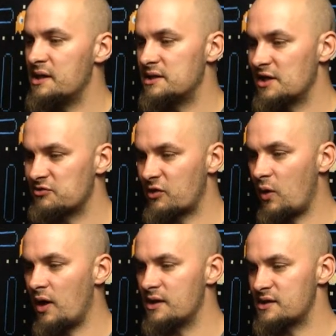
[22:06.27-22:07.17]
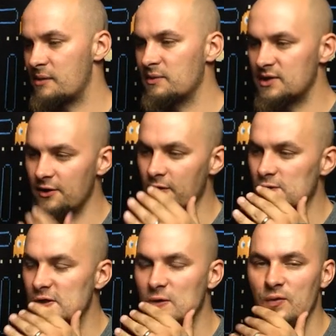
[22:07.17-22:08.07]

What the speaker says: it does require some materials that you'll